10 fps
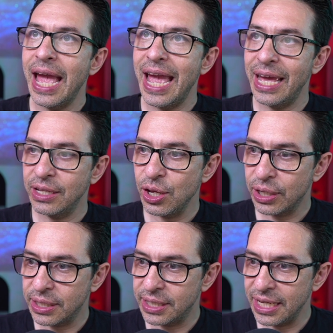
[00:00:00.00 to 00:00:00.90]
and you
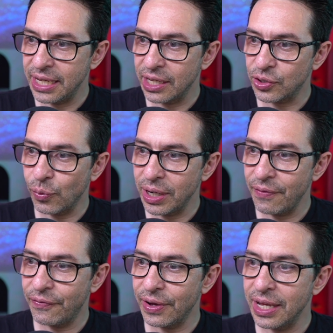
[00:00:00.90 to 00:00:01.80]
can see it at 20
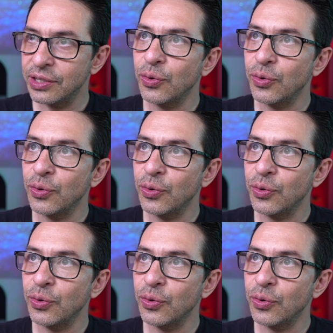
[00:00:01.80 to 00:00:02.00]
at